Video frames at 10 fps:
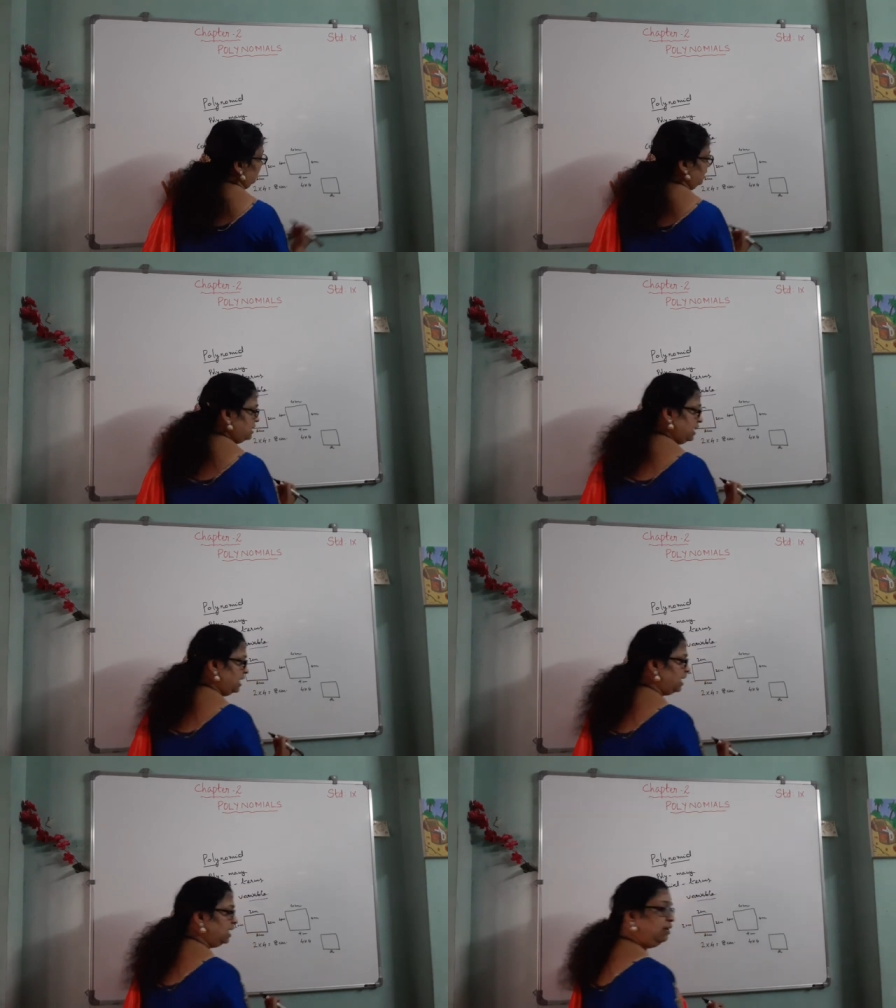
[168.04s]
in
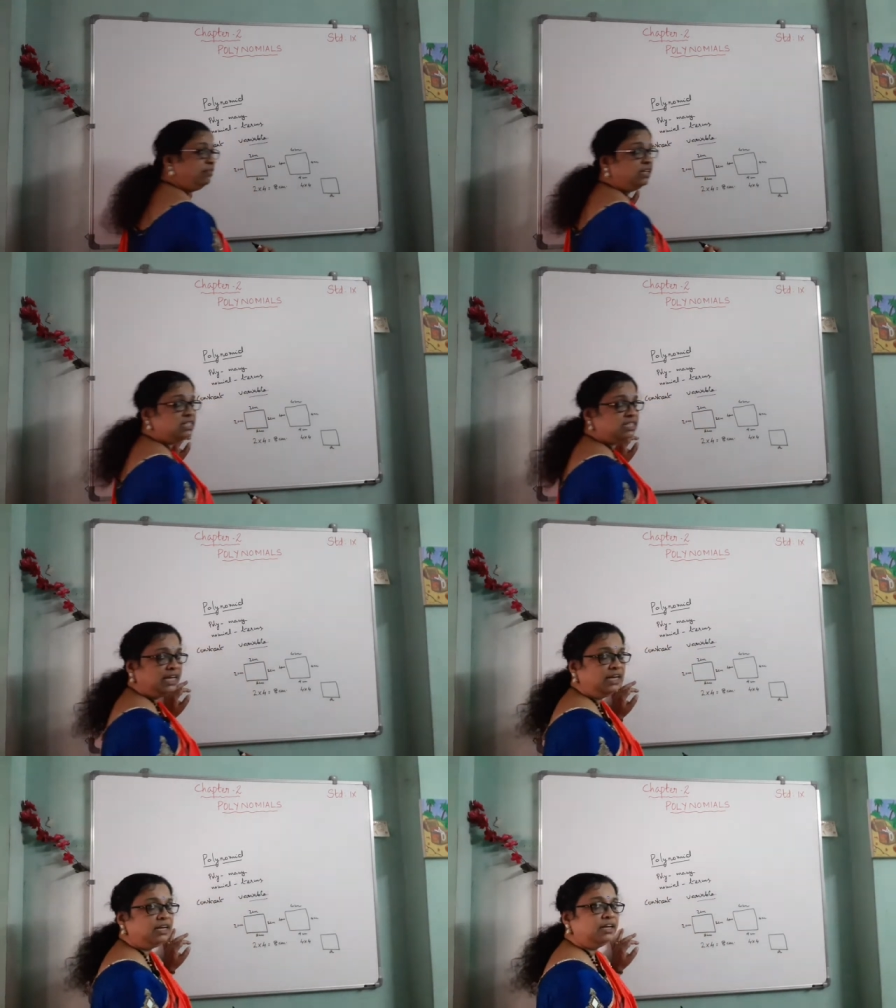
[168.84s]
generally we
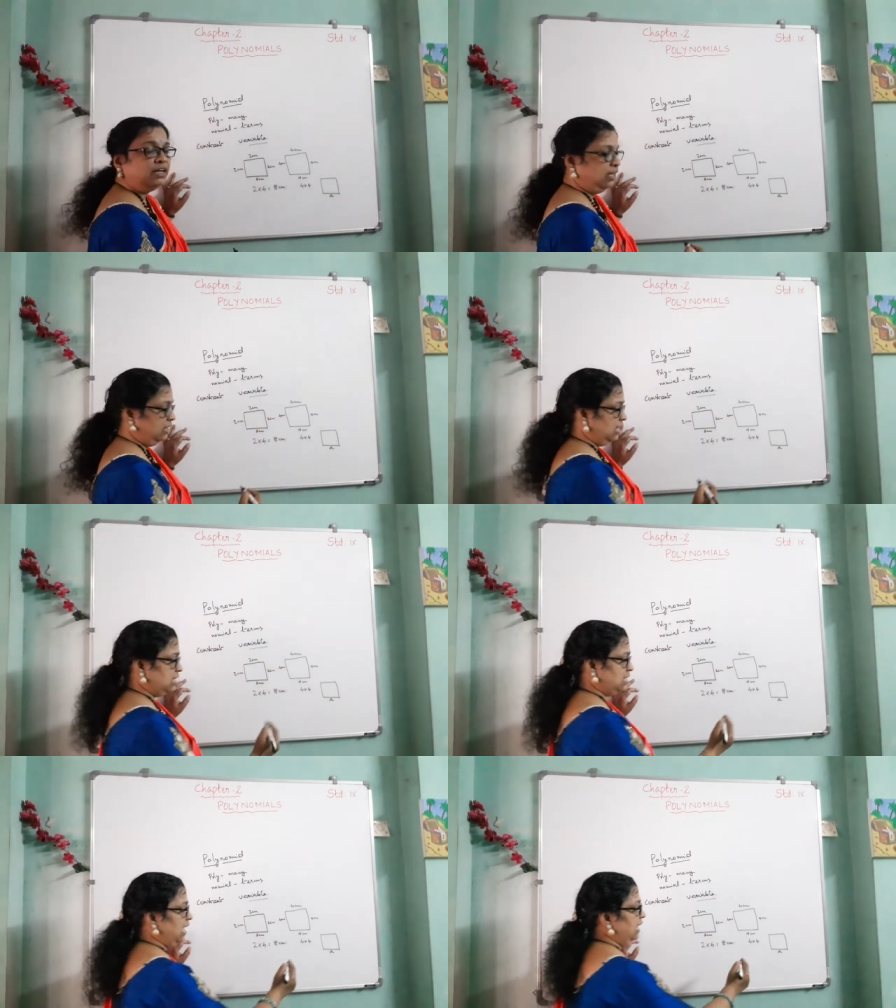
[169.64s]
say the
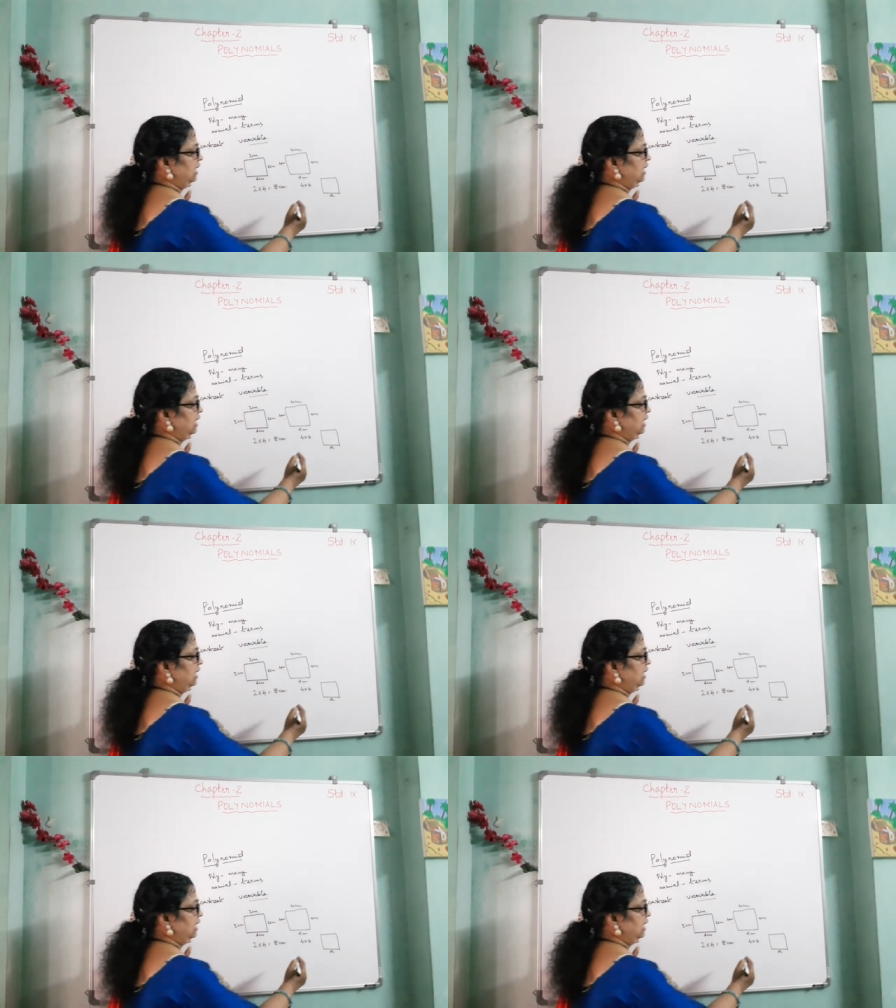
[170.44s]
side